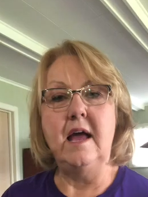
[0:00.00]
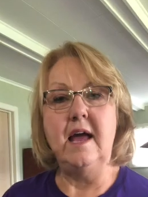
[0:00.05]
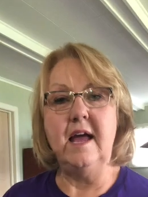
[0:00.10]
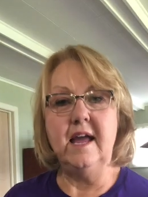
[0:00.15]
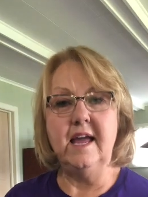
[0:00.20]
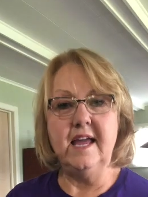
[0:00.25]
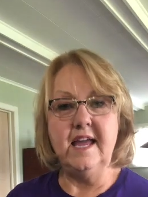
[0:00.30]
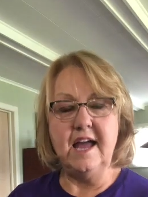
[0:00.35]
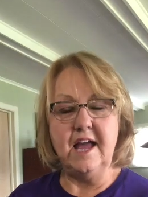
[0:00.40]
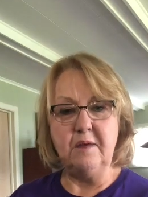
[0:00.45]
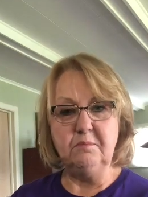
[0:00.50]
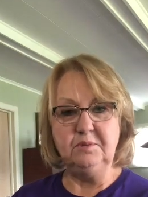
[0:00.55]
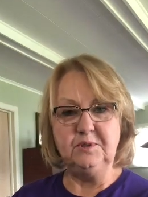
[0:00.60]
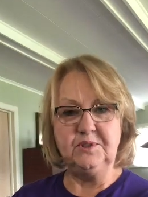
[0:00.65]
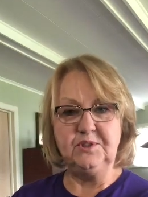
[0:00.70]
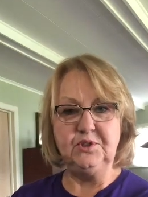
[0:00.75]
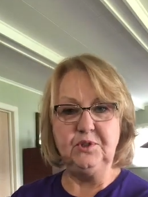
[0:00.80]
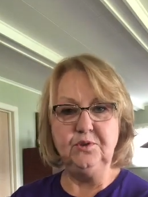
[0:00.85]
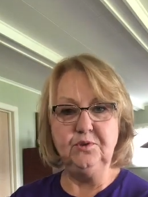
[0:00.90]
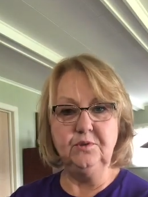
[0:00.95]
Hi, I'm
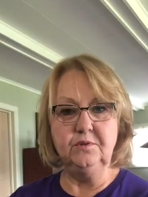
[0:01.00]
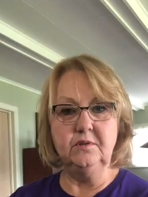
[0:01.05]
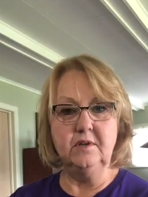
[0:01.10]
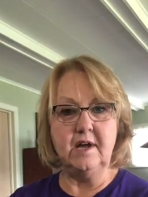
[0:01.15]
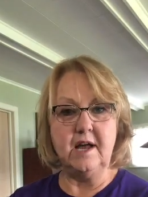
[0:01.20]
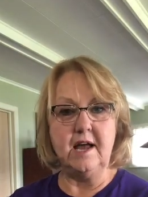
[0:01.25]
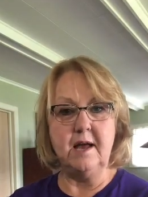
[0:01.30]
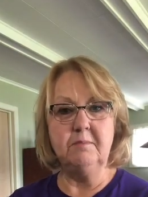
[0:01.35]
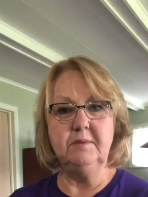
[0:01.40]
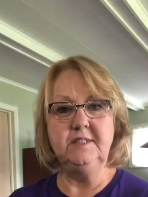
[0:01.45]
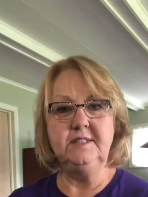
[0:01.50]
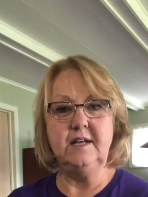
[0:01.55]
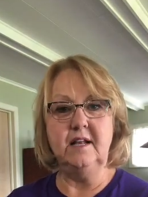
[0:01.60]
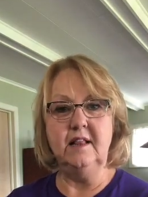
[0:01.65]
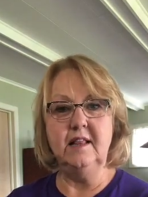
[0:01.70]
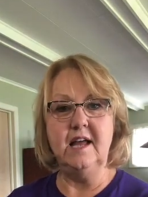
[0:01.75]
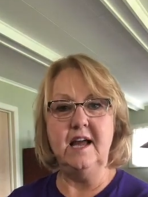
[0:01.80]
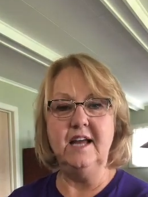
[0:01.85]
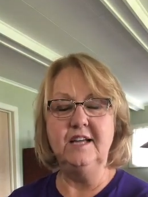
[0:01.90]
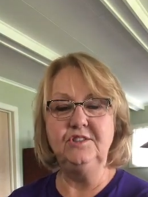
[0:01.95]
Sue. I'm a
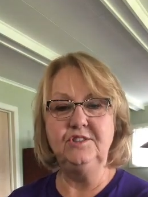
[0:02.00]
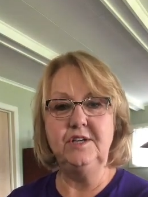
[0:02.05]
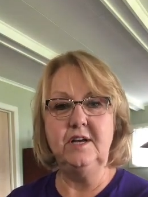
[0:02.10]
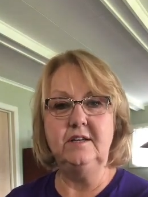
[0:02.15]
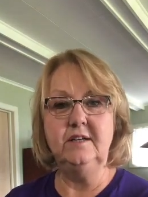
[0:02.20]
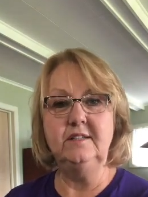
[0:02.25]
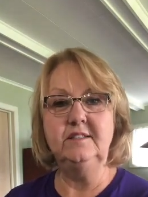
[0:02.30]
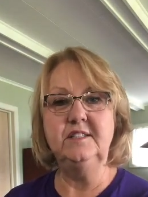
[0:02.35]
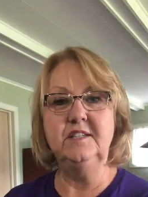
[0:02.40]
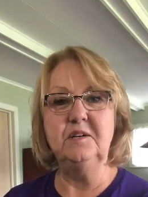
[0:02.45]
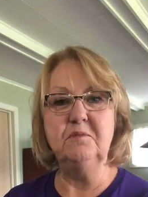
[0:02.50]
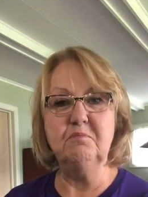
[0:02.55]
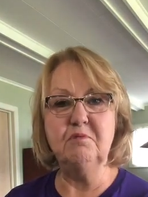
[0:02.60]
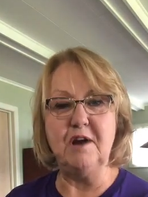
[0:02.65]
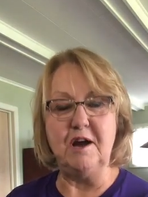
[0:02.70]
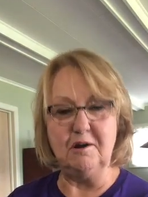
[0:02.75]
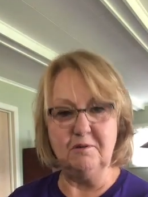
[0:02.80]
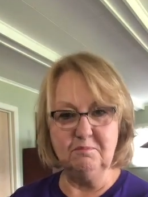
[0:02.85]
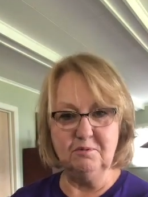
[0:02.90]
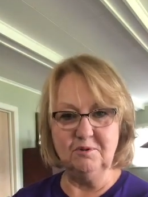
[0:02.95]
dental hygienist and a
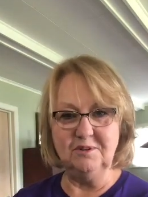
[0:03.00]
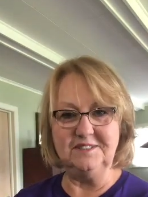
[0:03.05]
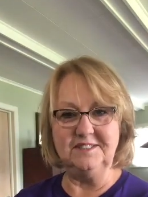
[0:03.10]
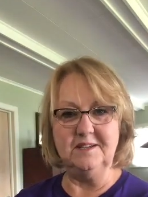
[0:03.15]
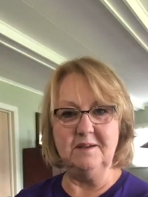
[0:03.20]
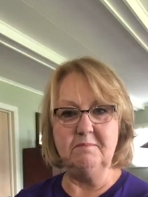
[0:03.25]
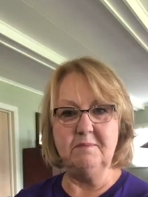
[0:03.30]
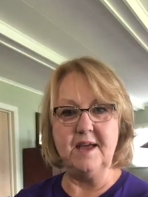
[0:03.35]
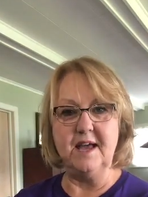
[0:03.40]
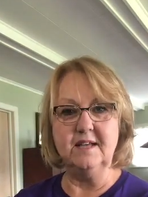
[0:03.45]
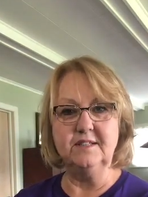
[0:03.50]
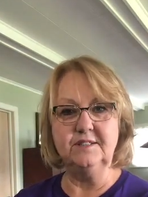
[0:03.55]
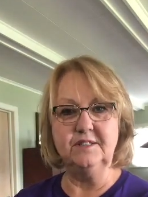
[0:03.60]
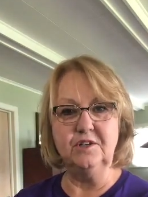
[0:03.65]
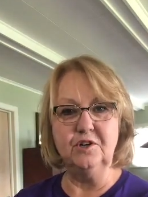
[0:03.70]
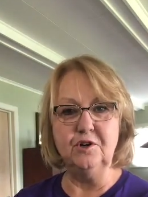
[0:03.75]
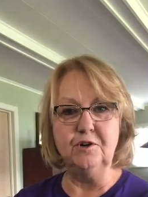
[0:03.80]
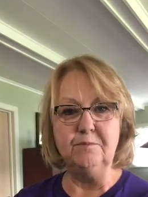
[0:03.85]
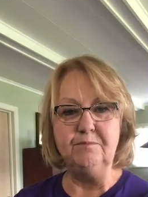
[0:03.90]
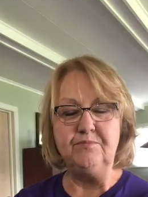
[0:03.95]
proud Burst
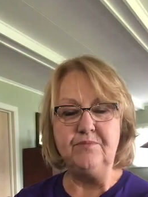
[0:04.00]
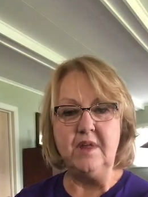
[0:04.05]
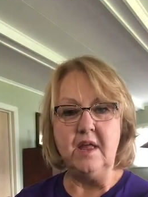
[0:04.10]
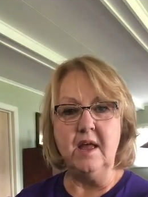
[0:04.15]
ambassador.